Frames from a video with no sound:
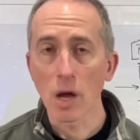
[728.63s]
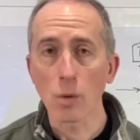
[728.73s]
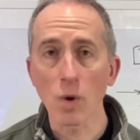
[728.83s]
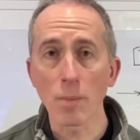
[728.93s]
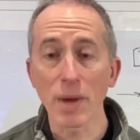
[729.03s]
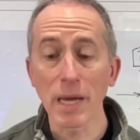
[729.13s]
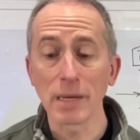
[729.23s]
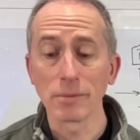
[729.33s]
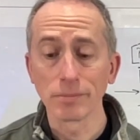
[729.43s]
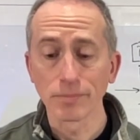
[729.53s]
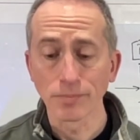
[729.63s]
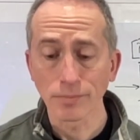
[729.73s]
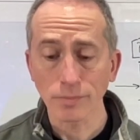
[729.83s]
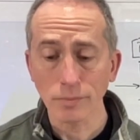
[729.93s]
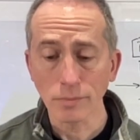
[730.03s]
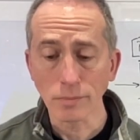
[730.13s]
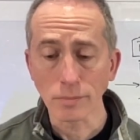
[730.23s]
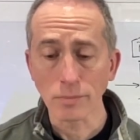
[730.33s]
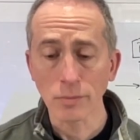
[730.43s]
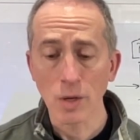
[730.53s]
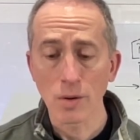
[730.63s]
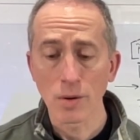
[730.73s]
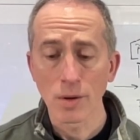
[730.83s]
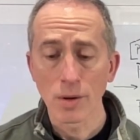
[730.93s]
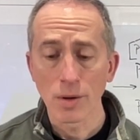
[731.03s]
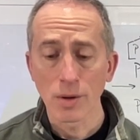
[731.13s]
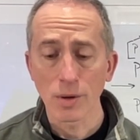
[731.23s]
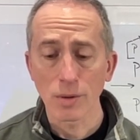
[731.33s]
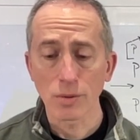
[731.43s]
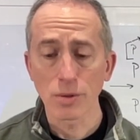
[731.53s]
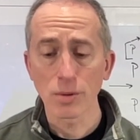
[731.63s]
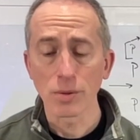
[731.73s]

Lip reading: and repeat. 2, 1, 2,